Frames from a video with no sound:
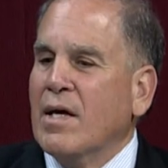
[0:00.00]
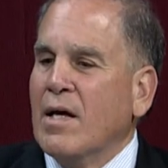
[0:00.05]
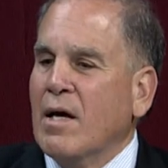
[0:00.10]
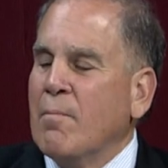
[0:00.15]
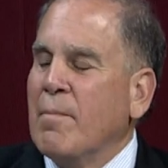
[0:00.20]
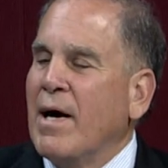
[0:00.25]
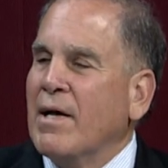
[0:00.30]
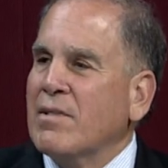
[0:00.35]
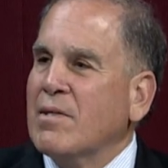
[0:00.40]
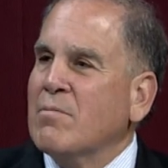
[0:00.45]

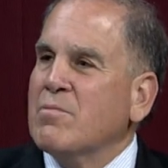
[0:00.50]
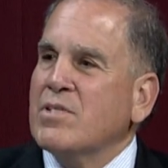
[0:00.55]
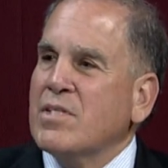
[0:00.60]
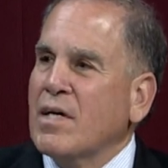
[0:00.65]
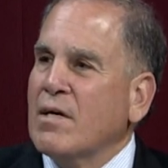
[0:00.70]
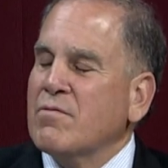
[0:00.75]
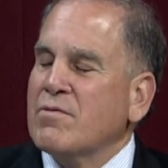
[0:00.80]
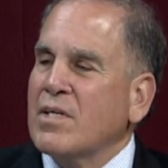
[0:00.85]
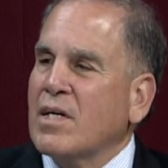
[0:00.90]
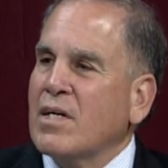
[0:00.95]
about
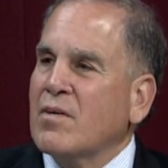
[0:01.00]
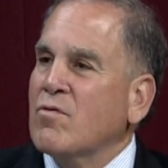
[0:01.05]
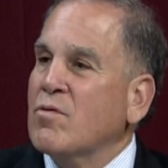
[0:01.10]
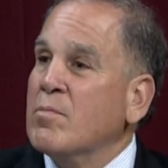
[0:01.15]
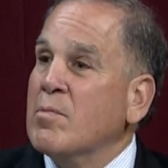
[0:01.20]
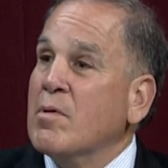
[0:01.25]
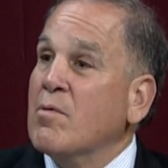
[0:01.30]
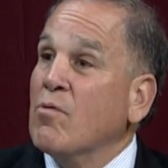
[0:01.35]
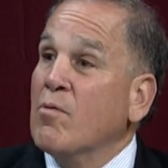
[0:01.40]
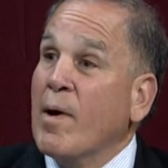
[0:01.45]
themselves that can
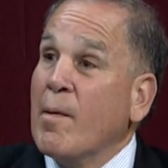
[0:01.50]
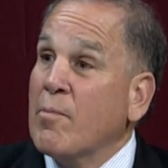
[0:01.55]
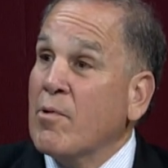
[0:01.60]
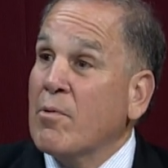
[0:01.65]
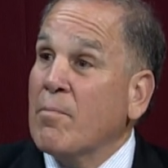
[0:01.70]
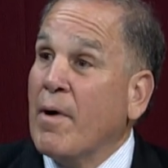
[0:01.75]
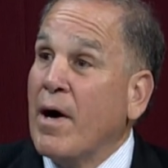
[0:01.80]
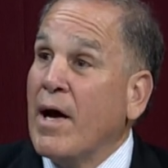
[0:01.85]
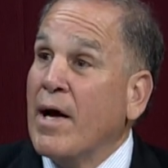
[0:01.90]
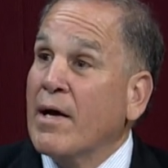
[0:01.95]
be
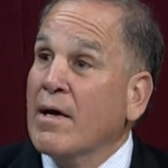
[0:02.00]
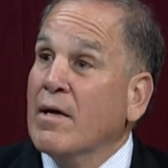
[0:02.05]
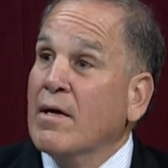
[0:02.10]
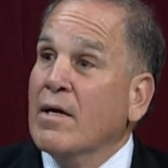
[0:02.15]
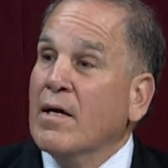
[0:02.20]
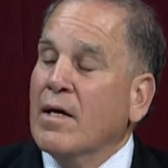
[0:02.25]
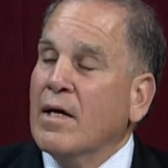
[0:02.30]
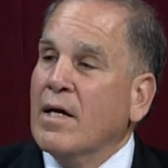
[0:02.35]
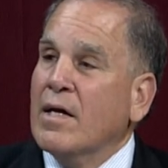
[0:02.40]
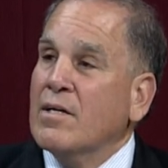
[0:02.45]
remembered by.
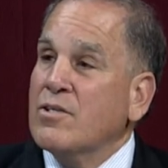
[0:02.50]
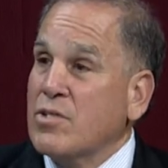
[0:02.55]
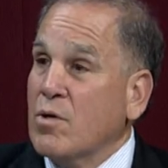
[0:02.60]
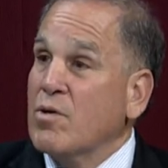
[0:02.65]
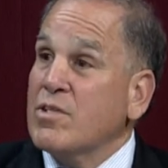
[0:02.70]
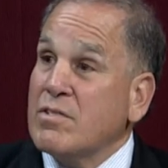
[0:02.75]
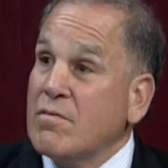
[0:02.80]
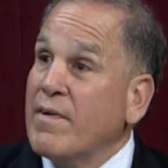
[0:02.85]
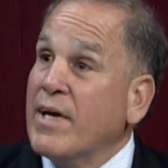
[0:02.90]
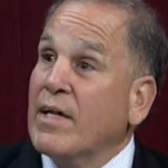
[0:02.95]
And so
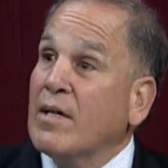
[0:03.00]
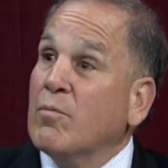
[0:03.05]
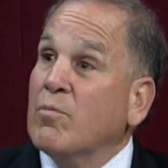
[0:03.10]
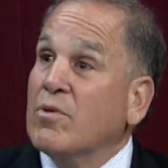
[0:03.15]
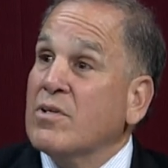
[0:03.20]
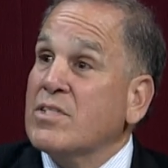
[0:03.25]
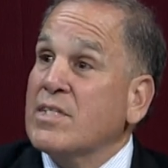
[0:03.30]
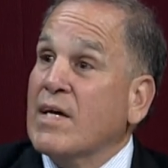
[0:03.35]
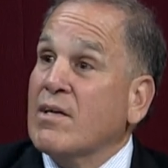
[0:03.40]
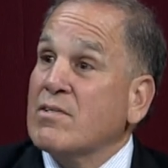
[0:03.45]
it's
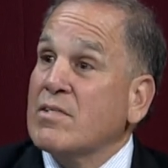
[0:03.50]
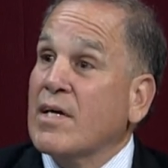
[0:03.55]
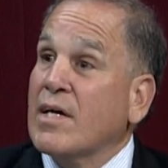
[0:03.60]
available, it sounds like.